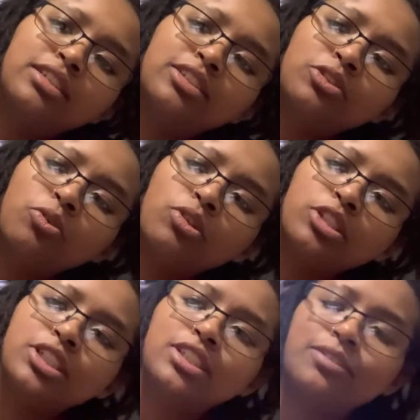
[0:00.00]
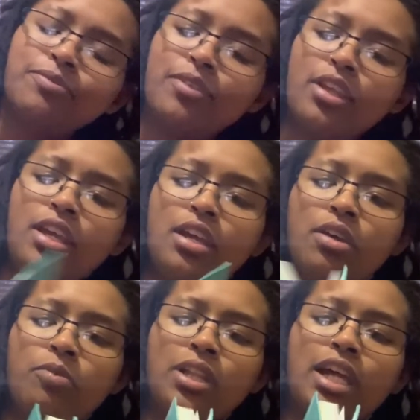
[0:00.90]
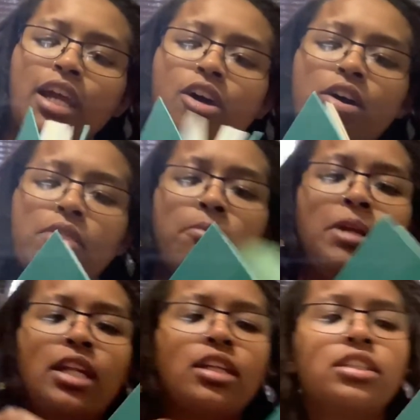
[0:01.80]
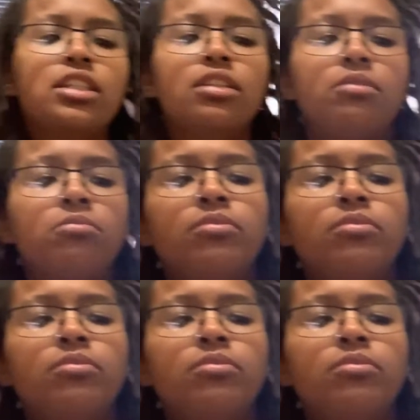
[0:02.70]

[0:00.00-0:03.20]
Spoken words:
It's gorgeous. With like all the meanings in them.